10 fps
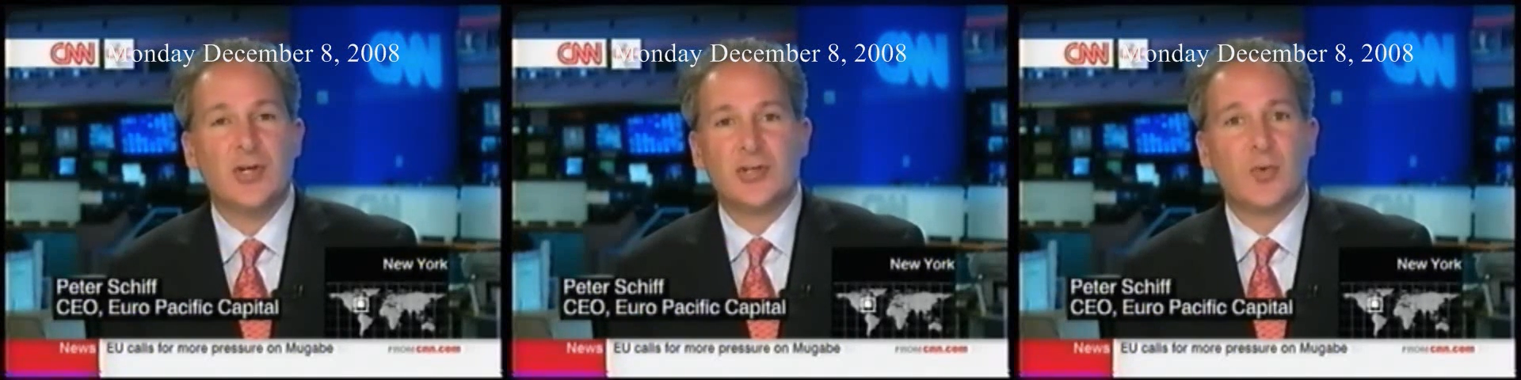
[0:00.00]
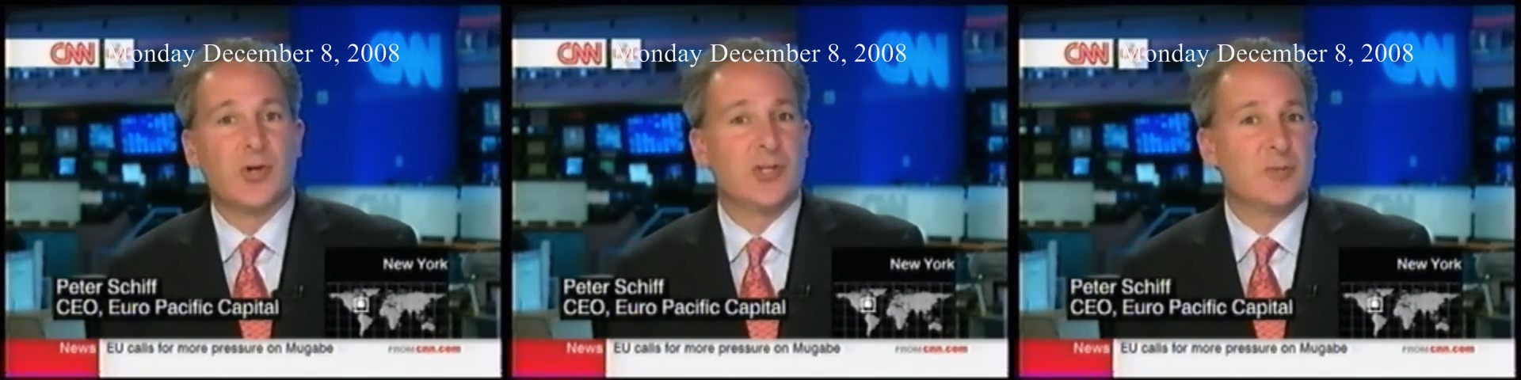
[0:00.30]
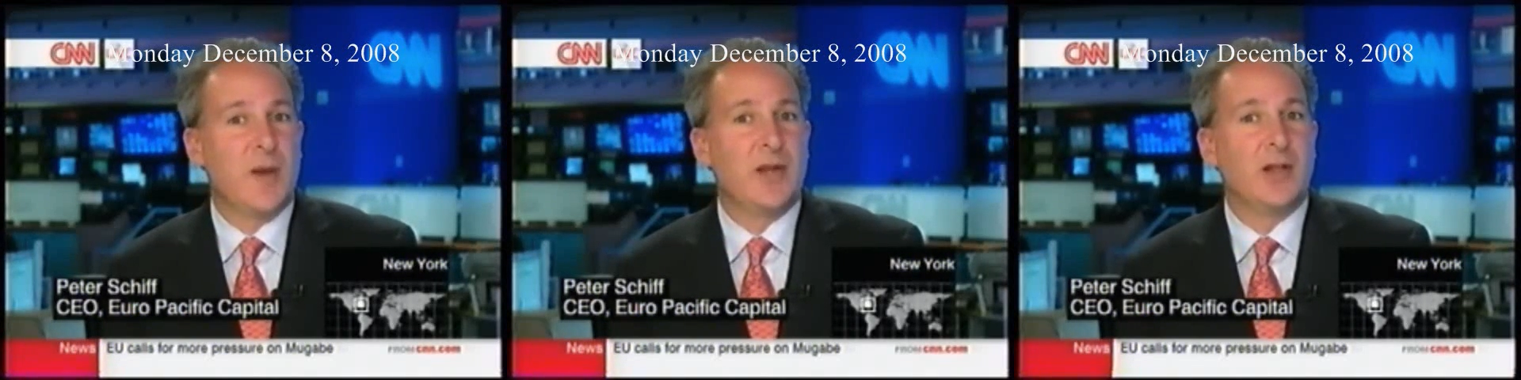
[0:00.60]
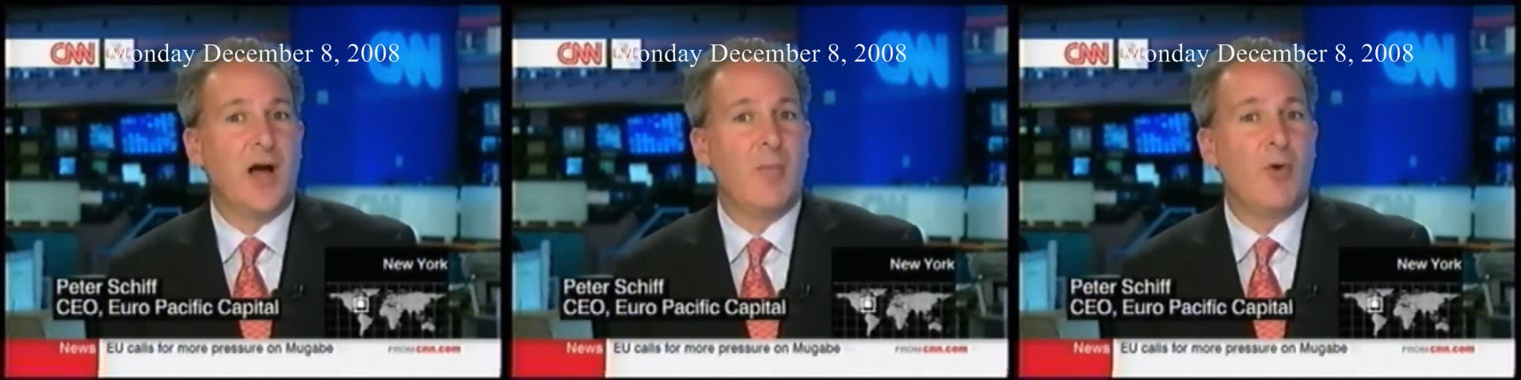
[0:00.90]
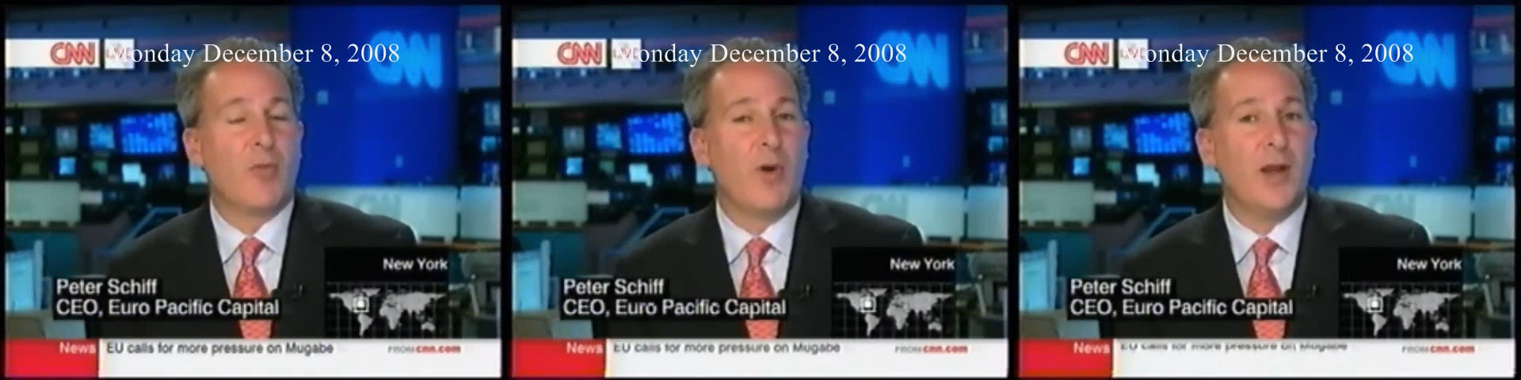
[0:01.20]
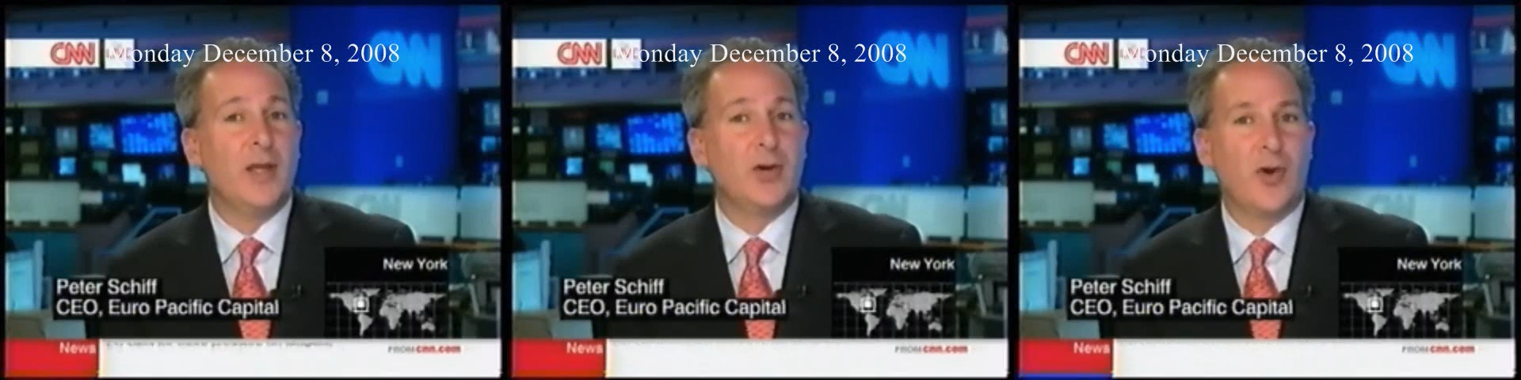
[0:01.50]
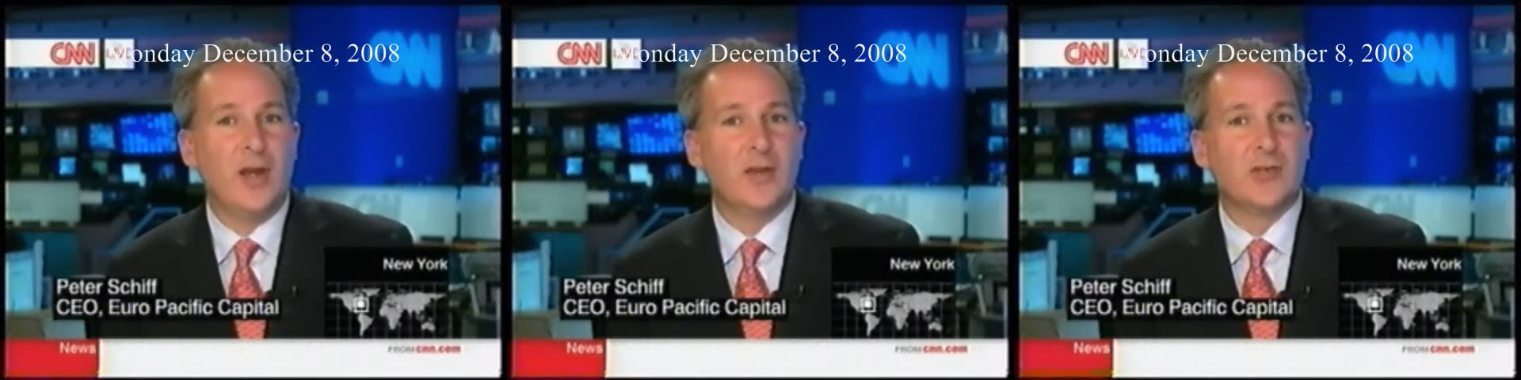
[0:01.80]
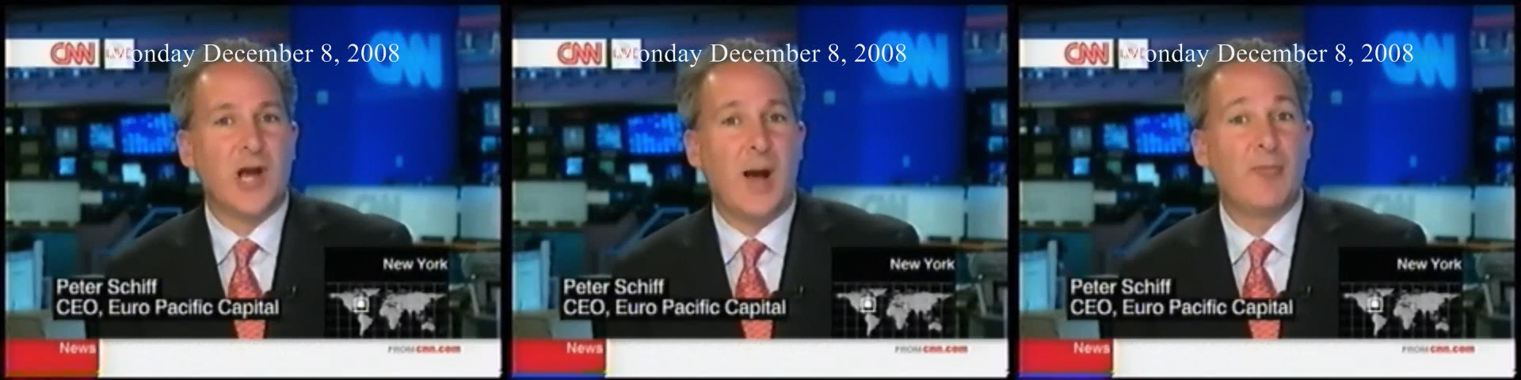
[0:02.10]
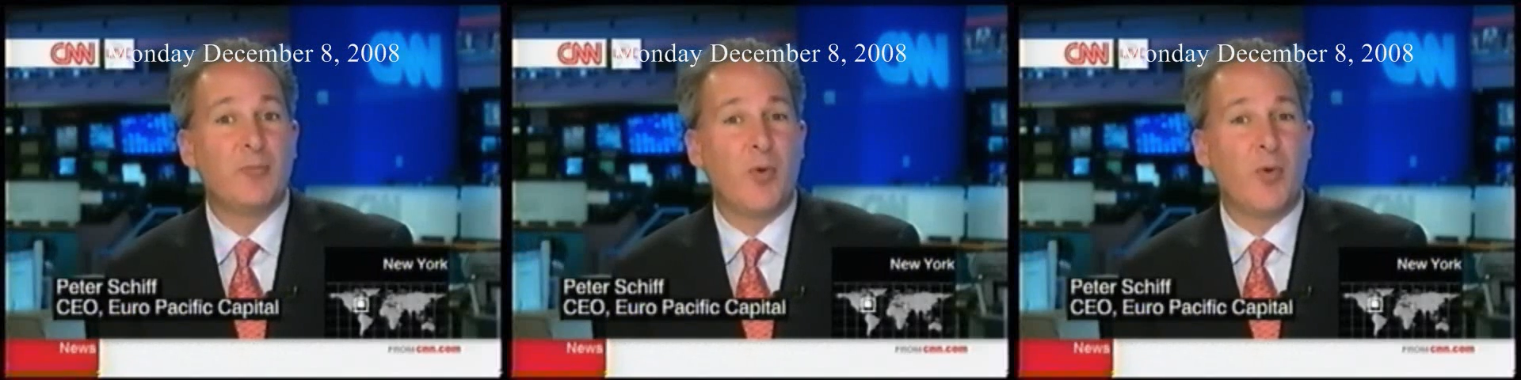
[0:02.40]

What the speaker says: So we're going to spend a lot more money creating the jobs,